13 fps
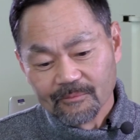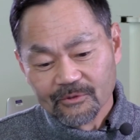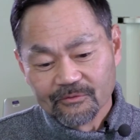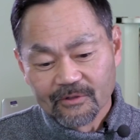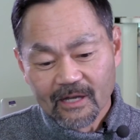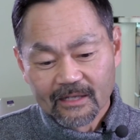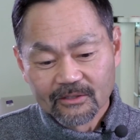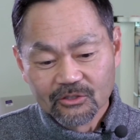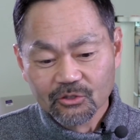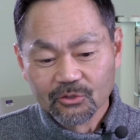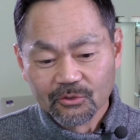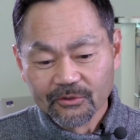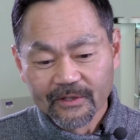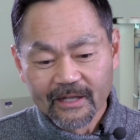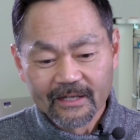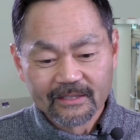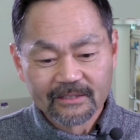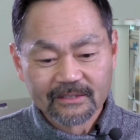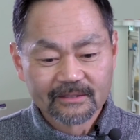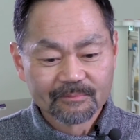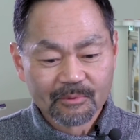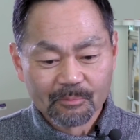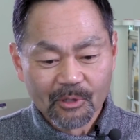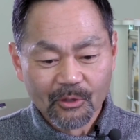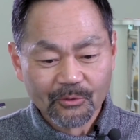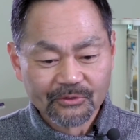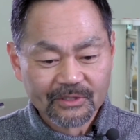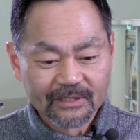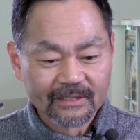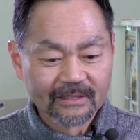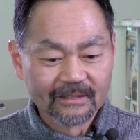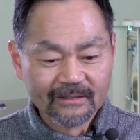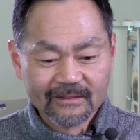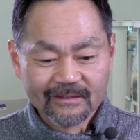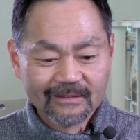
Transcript: You've got Google that is proposing